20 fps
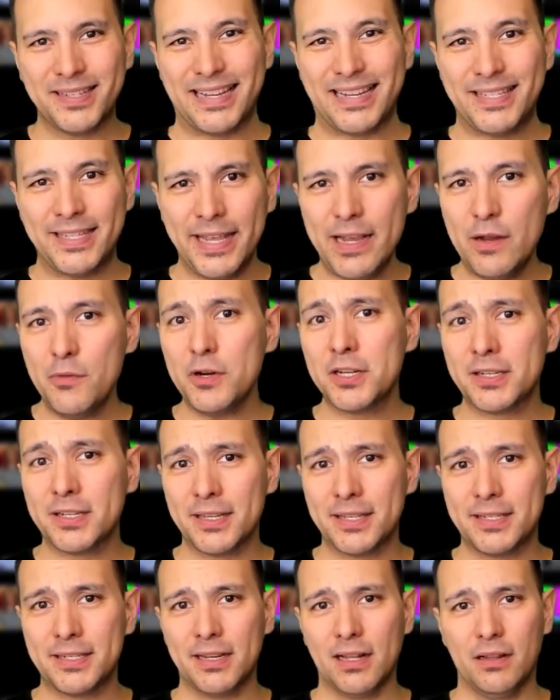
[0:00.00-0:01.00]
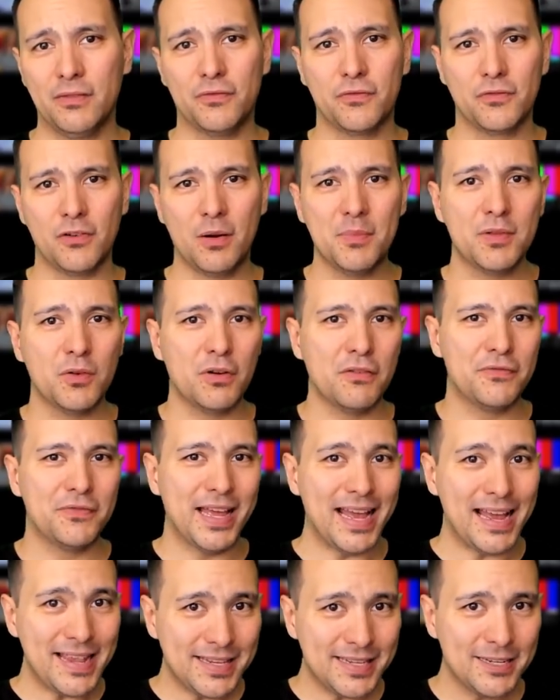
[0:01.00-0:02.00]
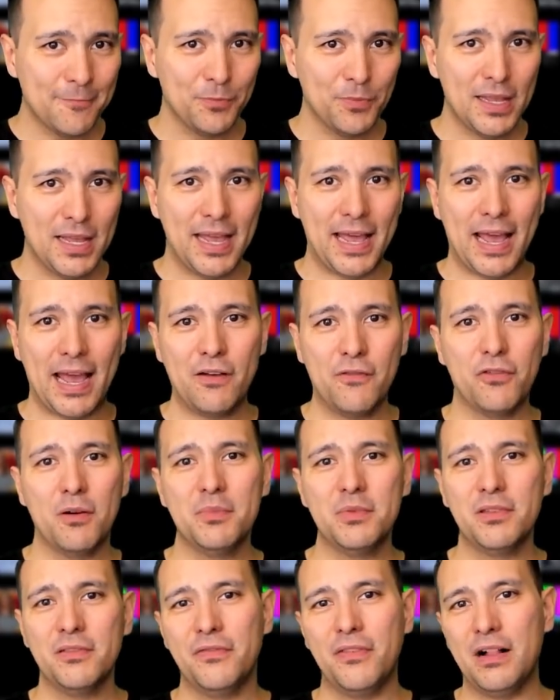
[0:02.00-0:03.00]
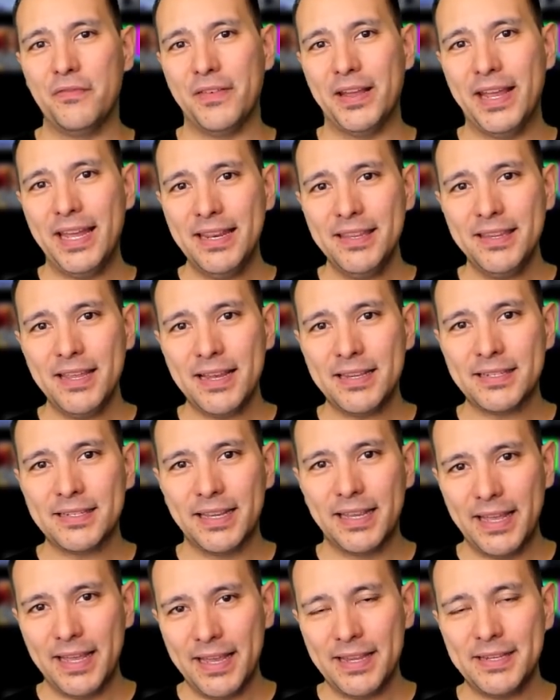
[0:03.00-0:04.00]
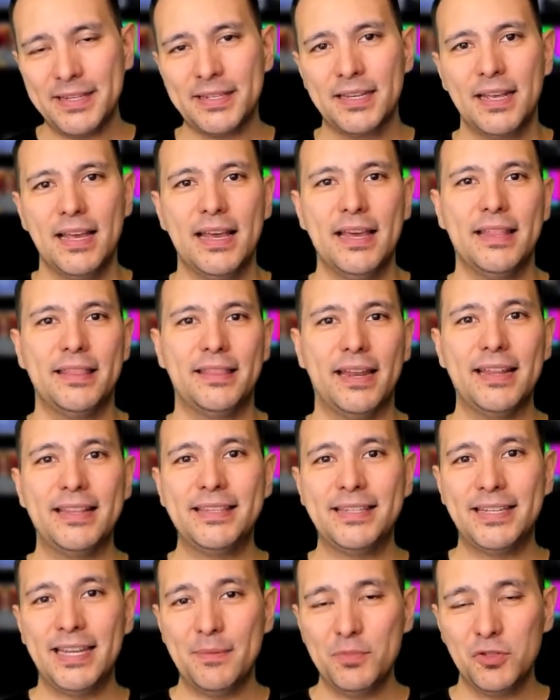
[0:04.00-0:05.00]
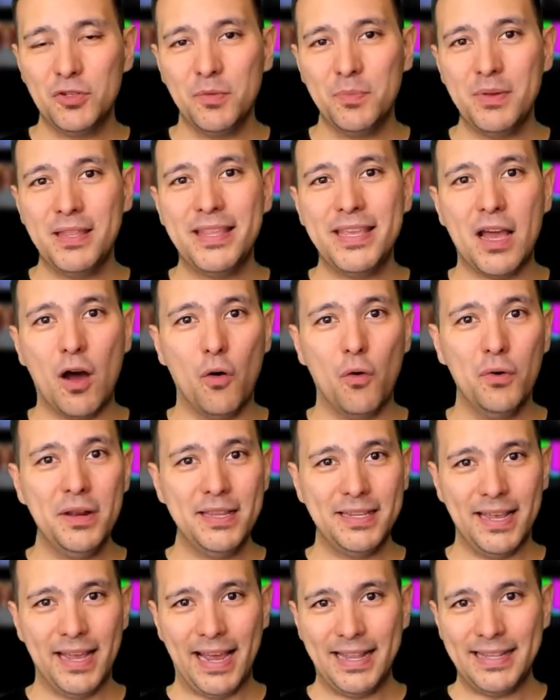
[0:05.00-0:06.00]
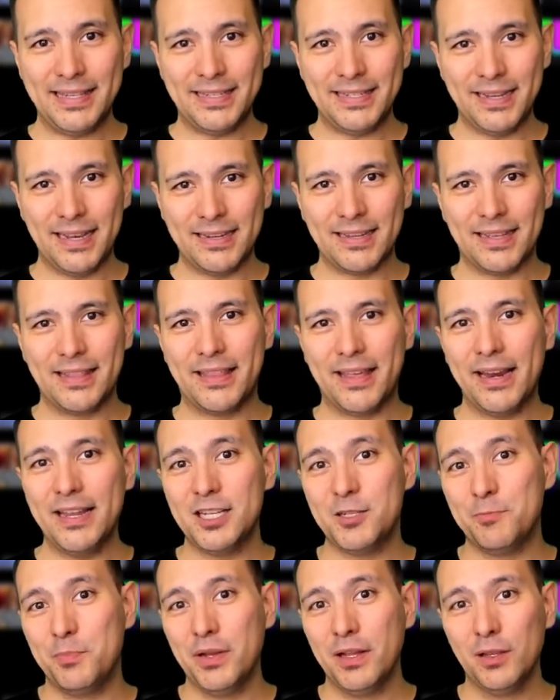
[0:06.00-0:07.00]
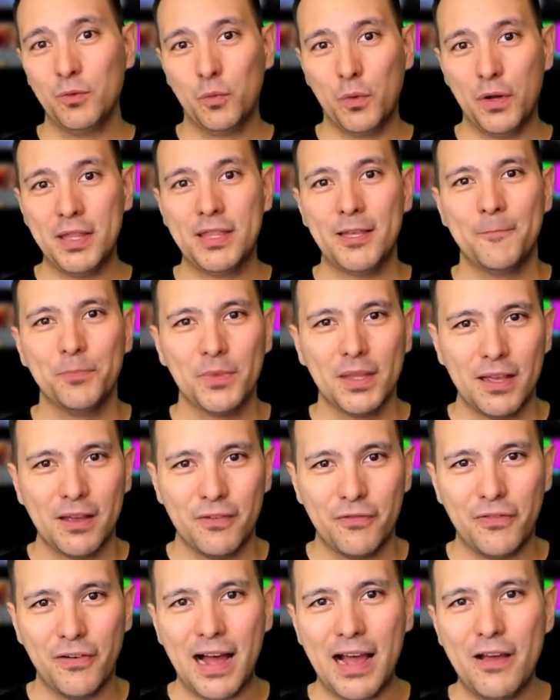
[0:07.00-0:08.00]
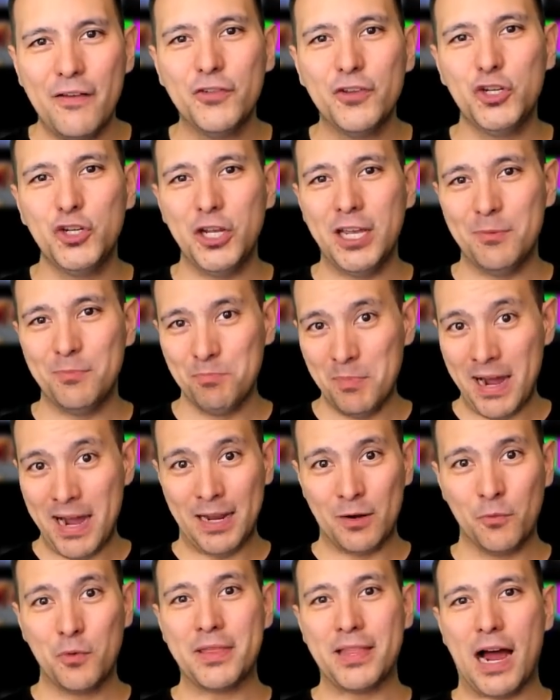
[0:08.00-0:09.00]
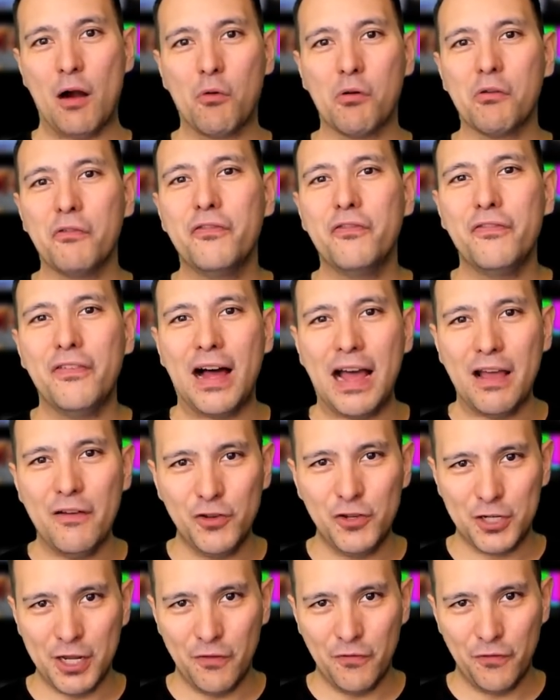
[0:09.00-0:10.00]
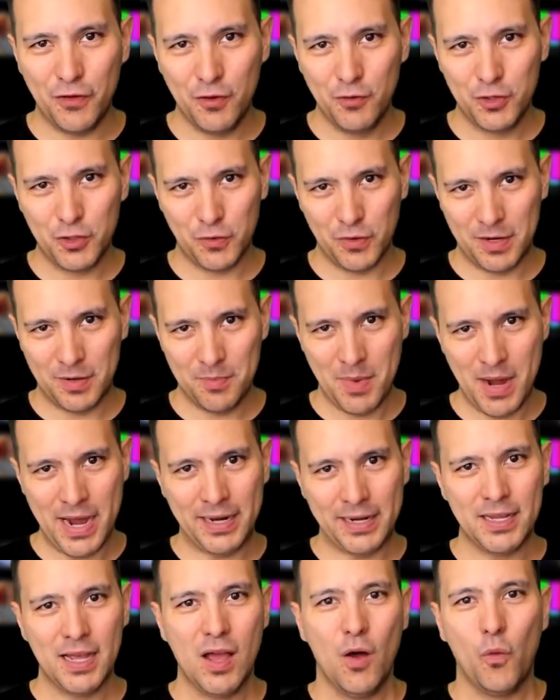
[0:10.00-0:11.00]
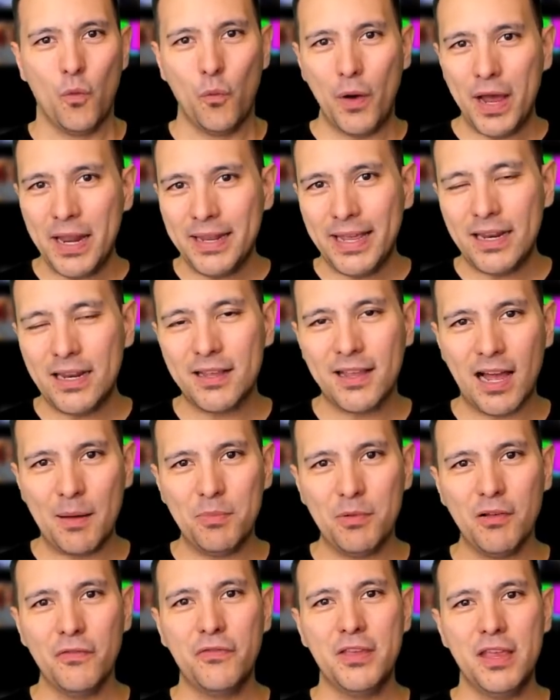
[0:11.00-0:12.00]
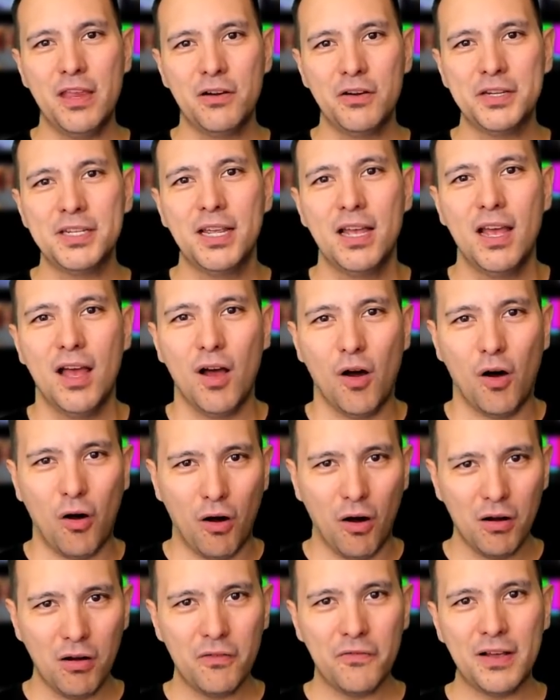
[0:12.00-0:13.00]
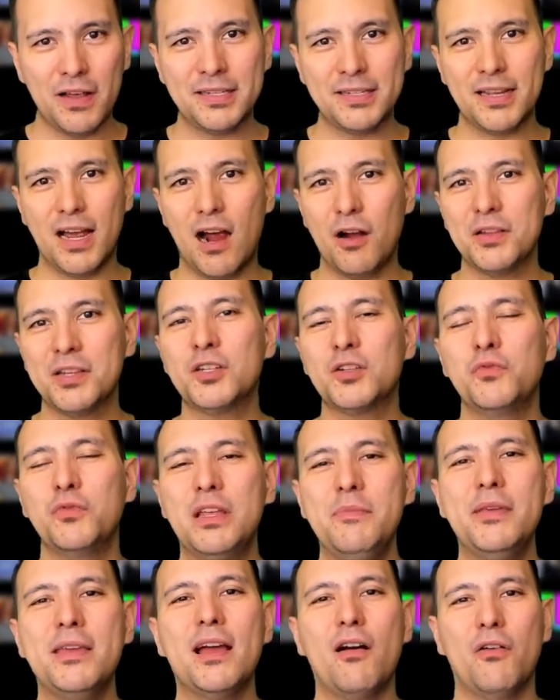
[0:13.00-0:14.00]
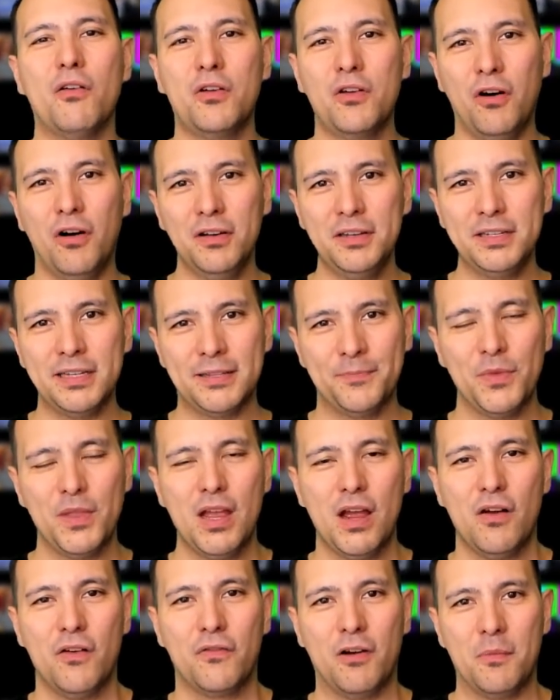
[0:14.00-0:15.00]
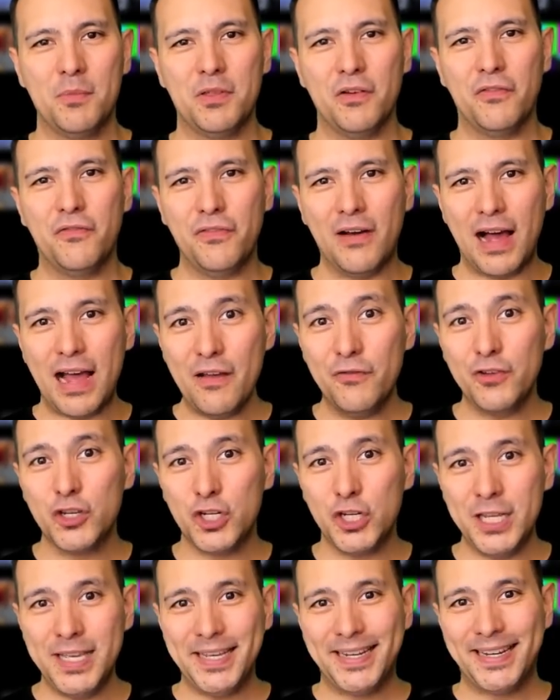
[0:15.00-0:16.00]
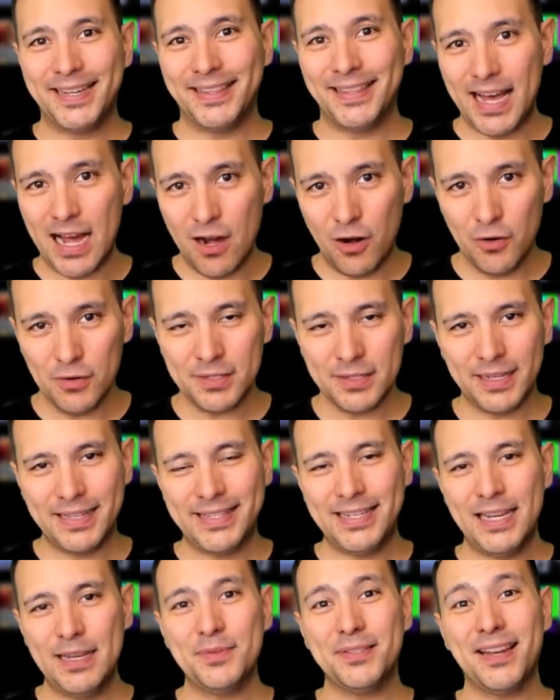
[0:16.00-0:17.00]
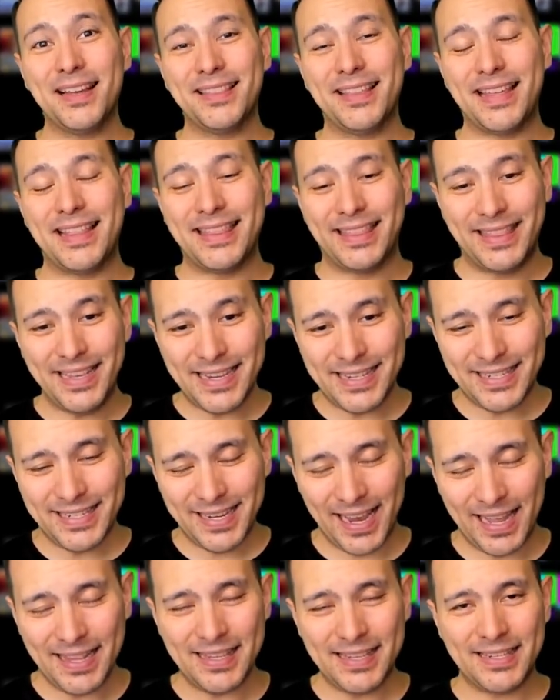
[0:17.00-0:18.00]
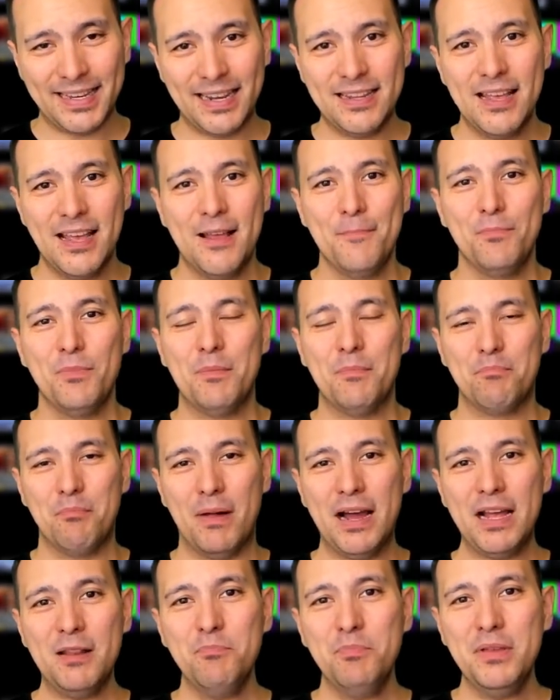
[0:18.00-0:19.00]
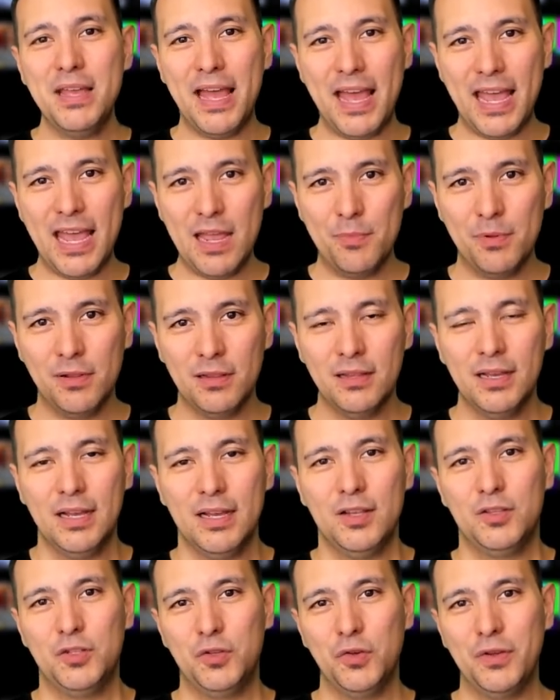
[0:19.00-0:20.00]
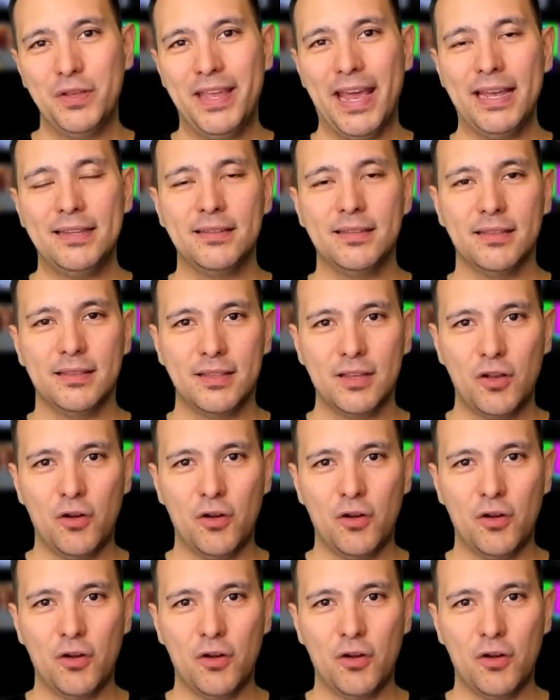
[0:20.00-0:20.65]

distinguishes itself from the Rift S and from the Valve Index is that it seems to be the only headset that is built with 5G in mind, with our 5G future in mind. When in a couple of years, all of us are streaming our content from the 5G cloud, it seems like that this headset might be able to get the